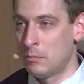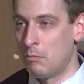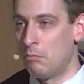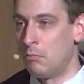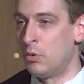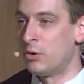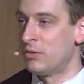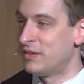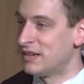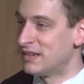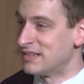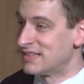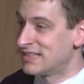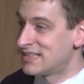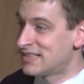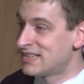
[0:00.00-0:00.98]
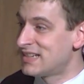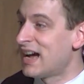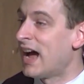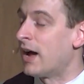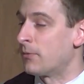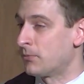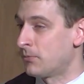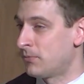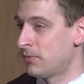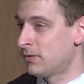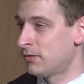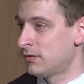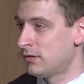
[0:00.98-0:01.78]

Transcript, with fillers: more than stuff.